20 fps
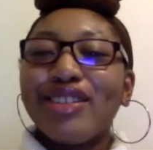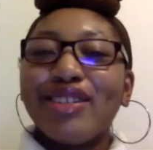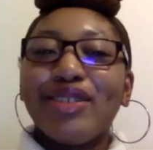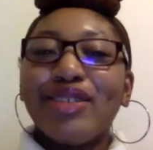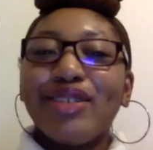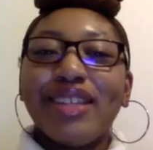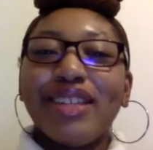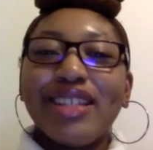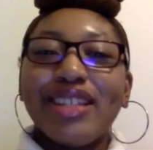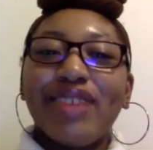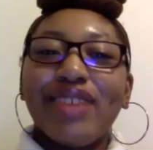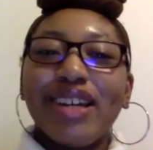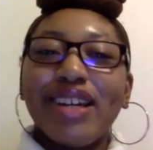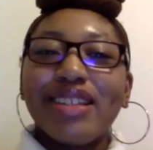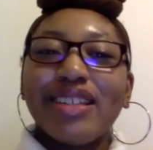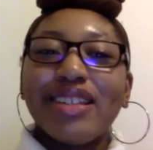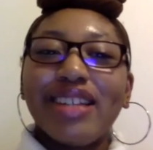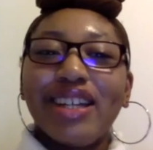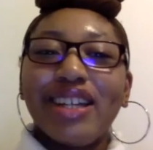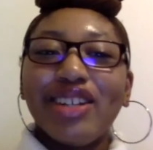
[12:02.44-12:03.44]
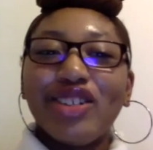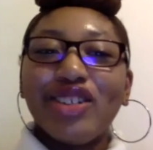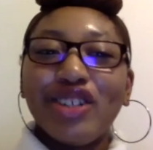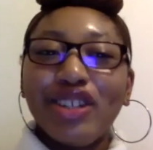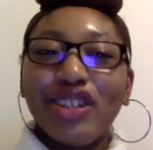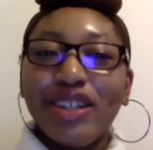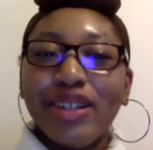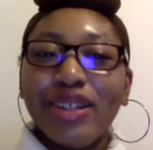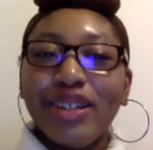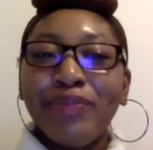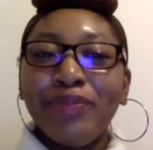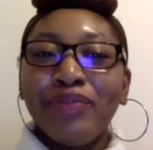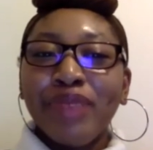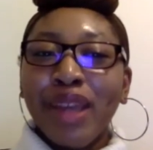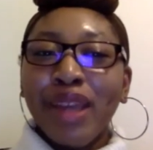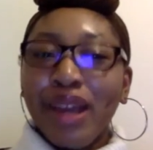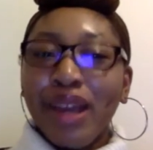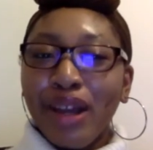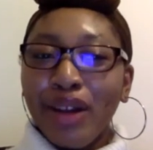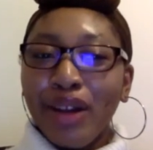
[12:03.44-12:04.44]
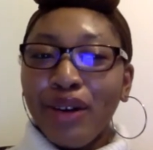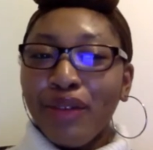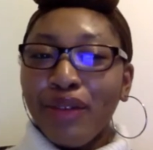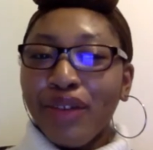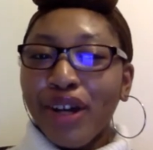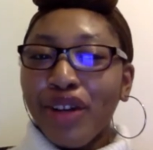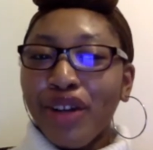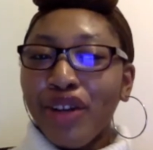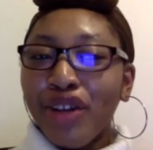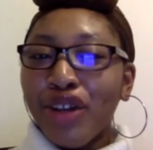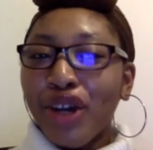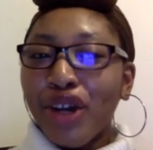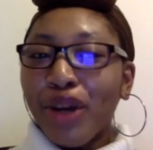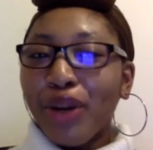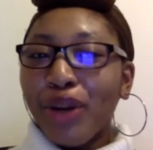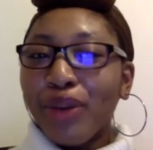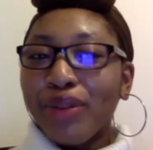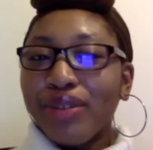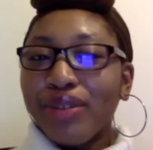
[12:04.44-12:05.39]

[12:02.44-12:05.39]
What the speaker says: on this vaccination, a lot of unknown.